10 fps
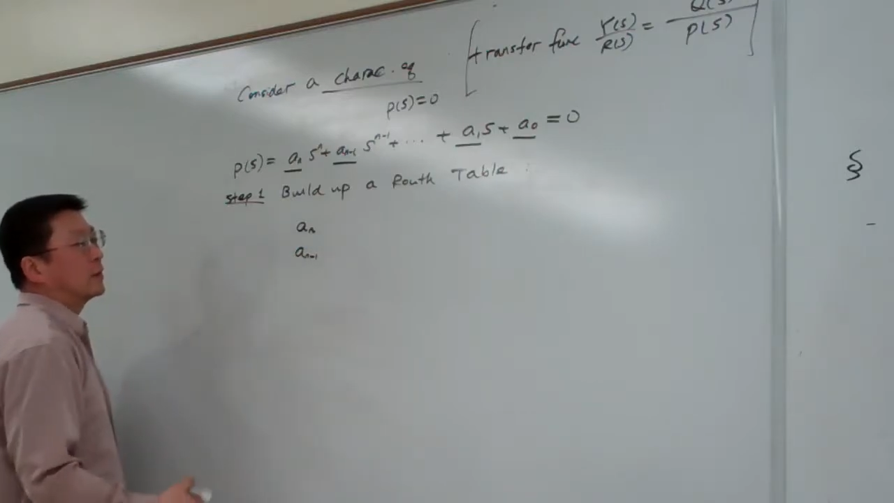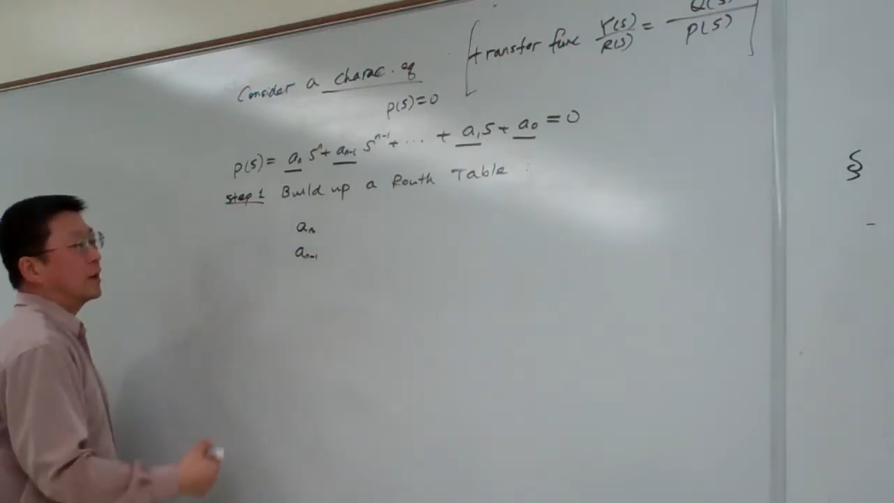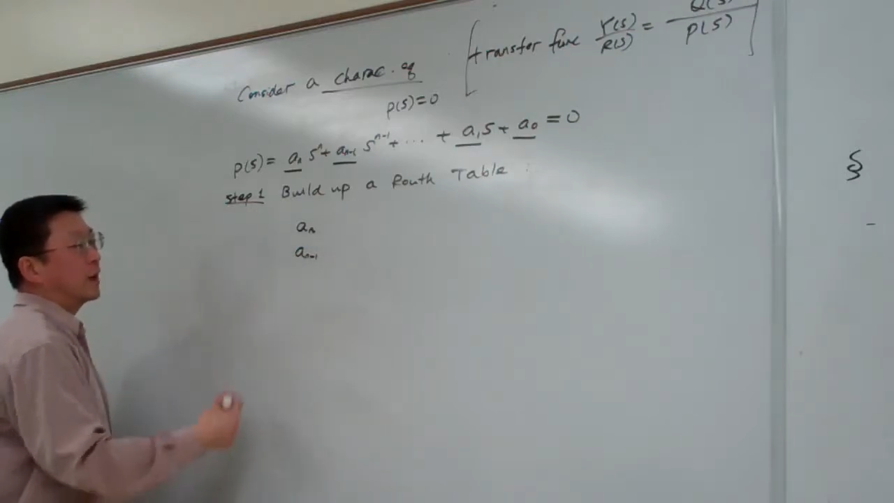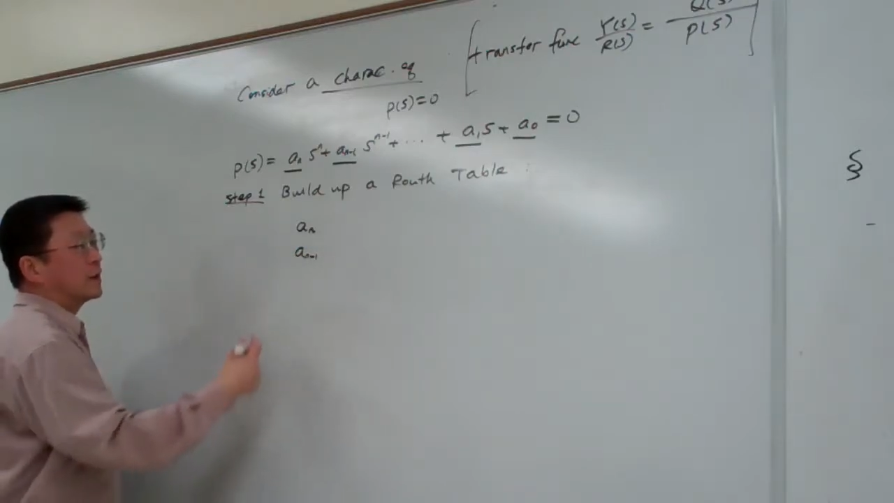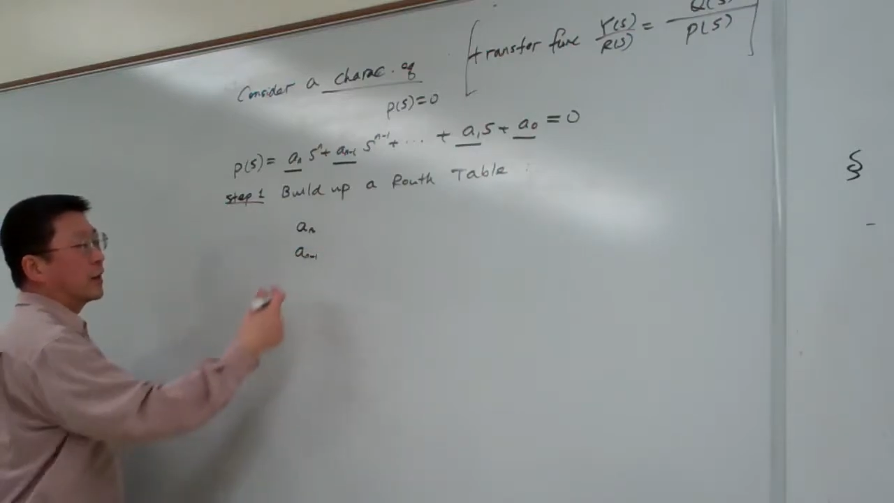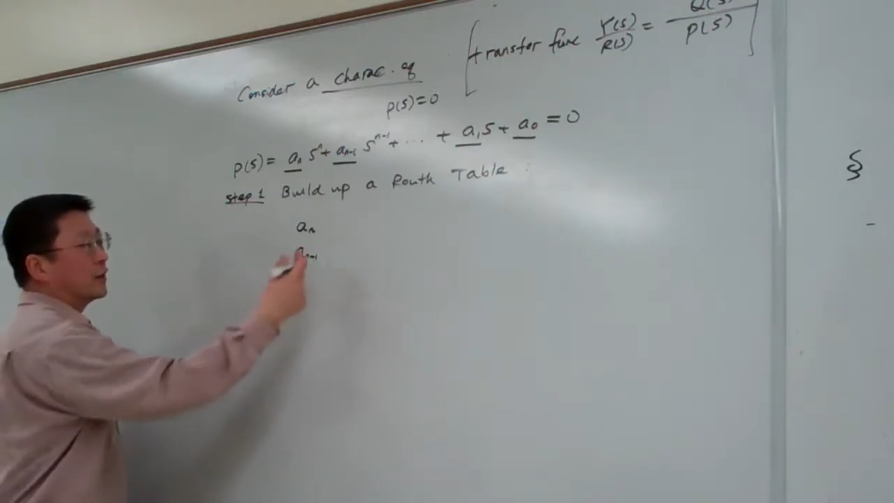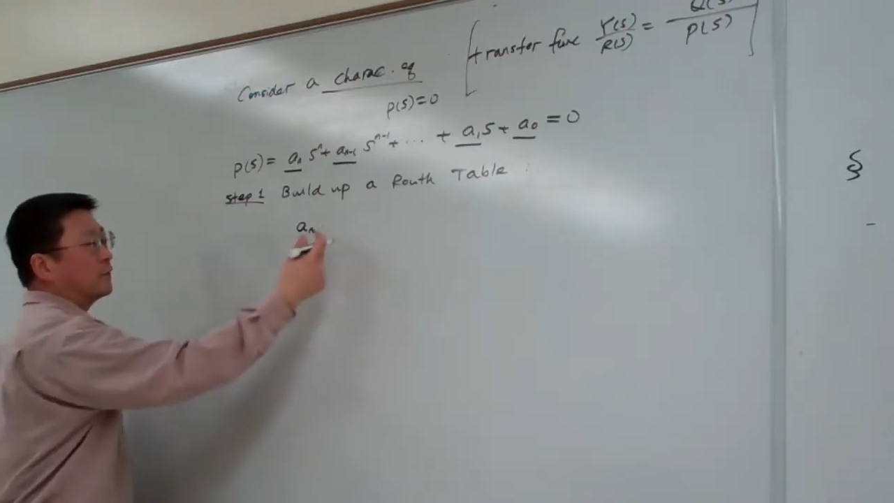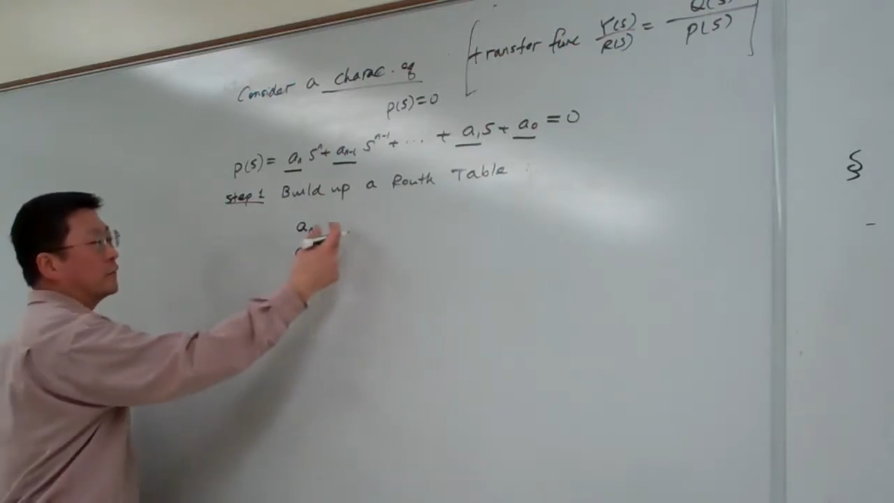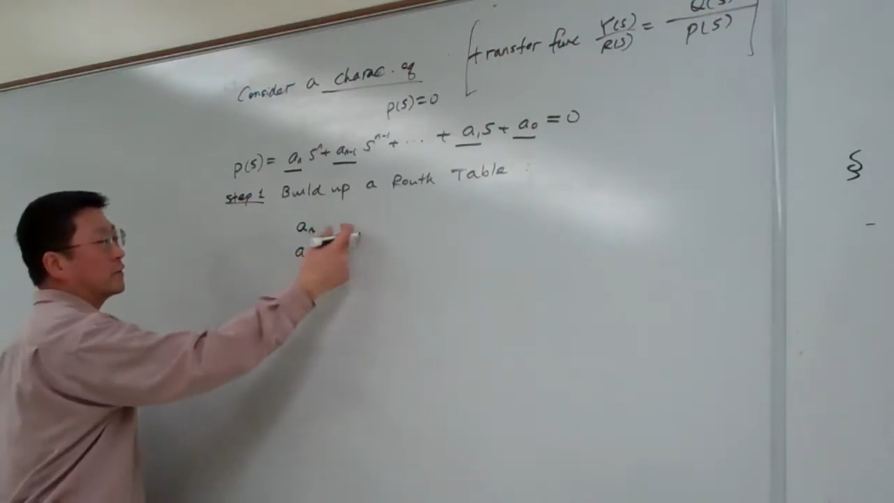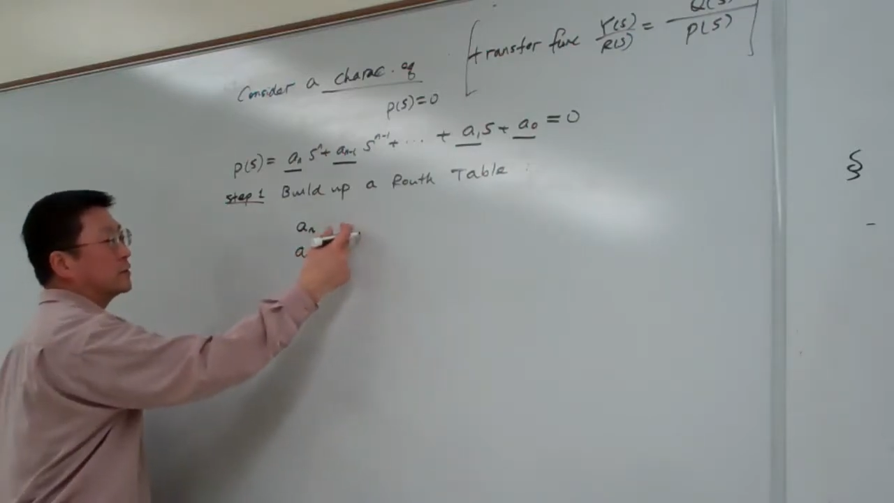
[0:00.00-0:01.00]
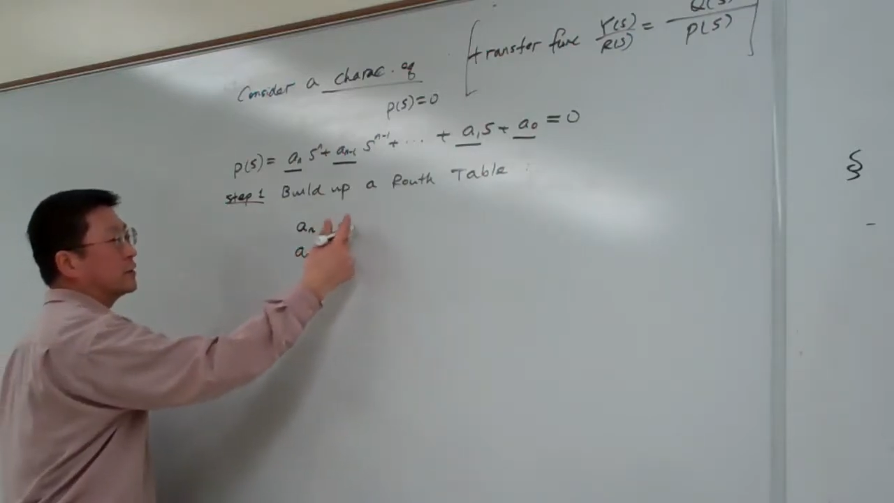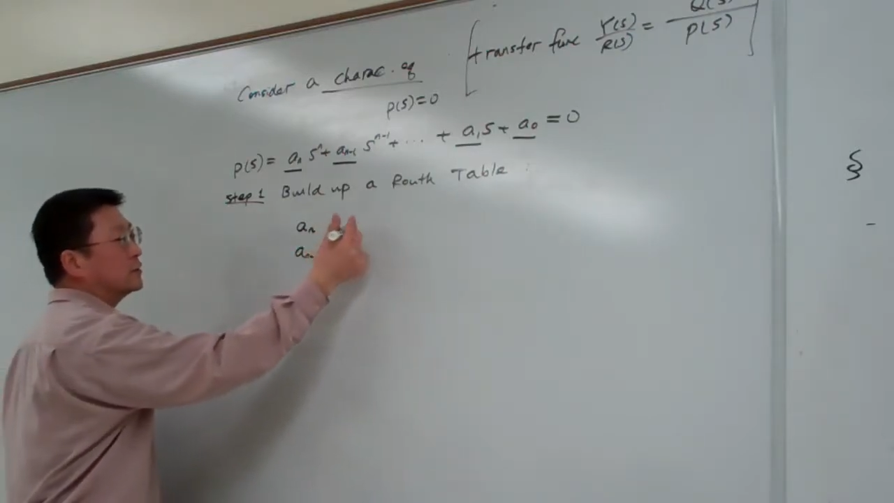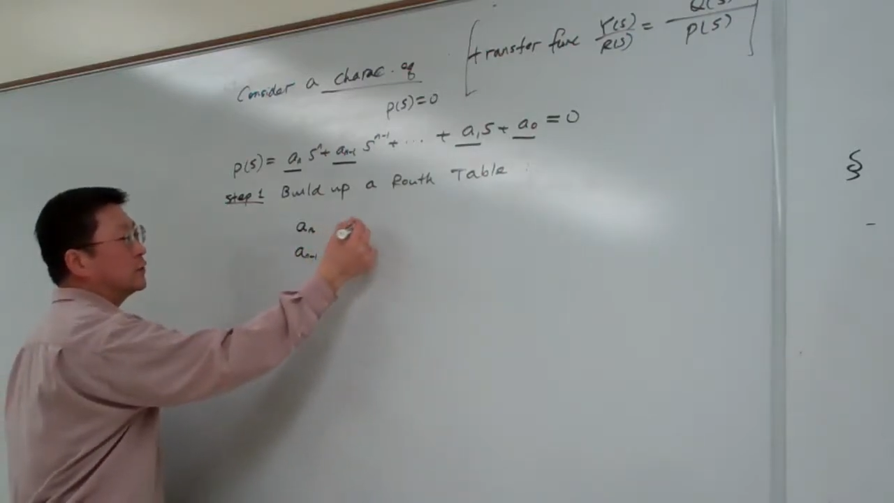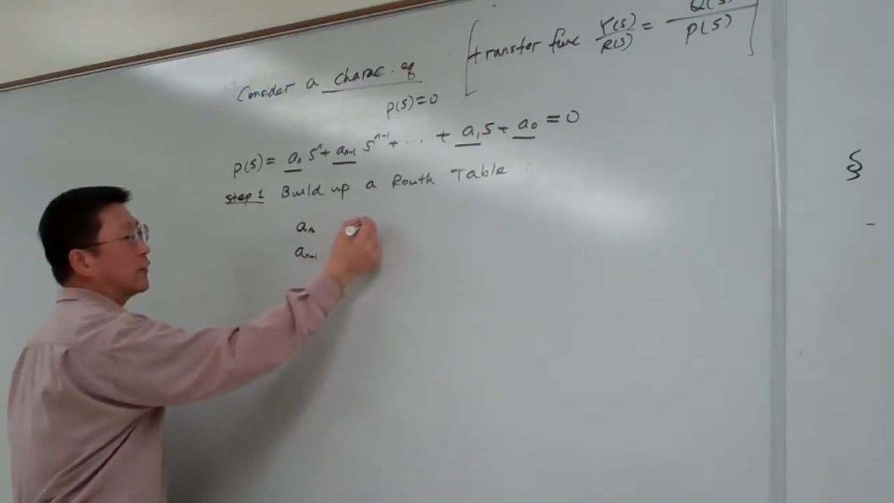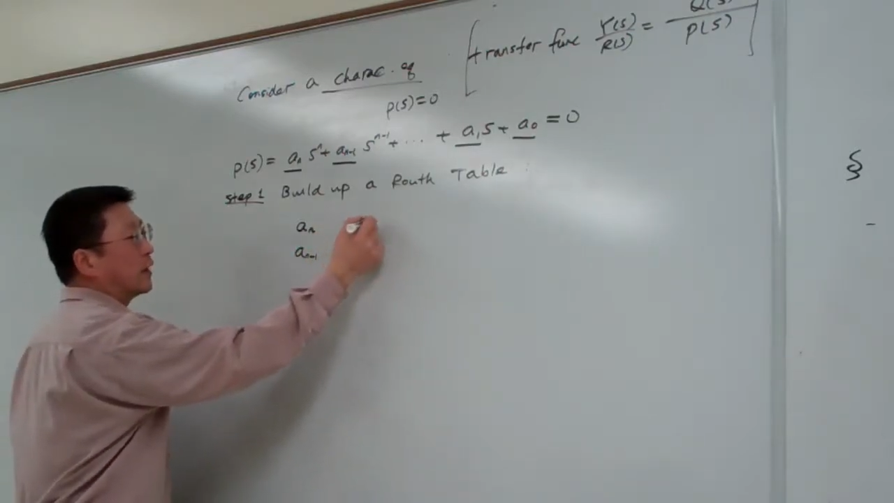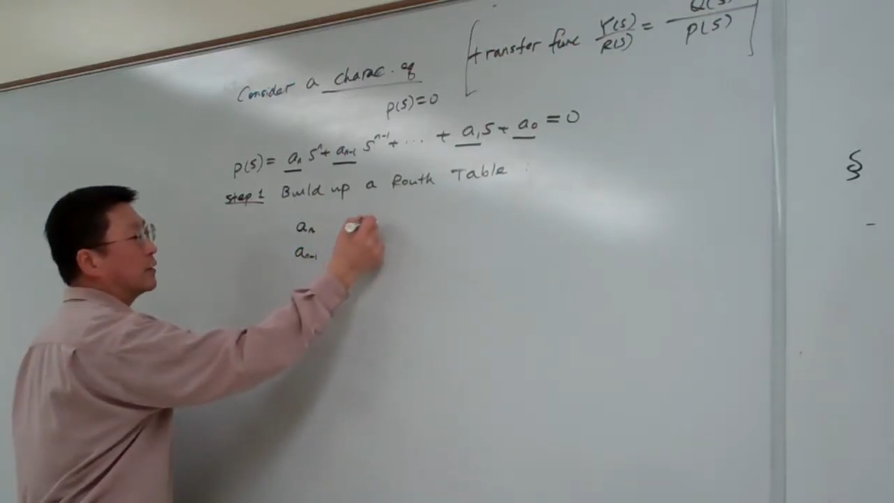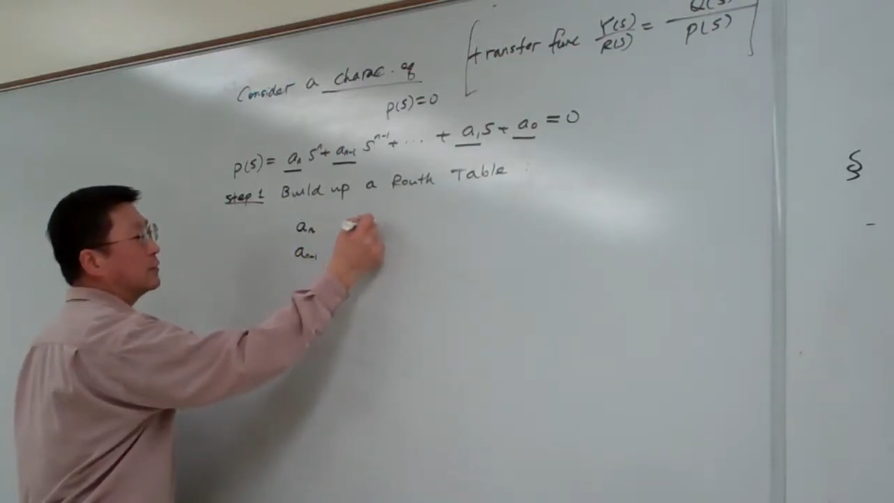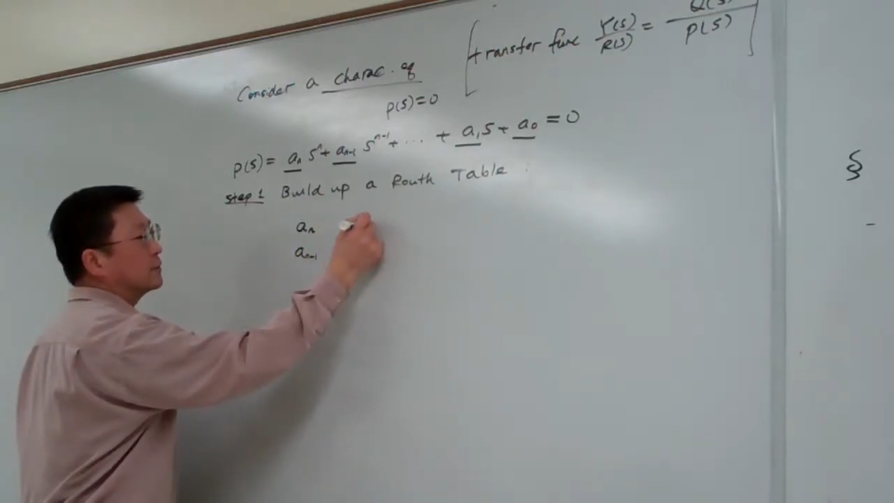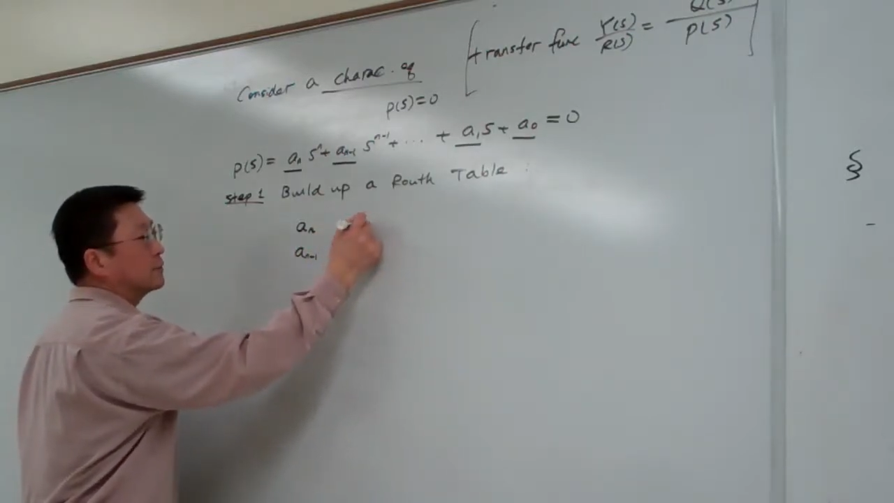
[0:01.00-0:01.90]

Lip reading: and then for the third one,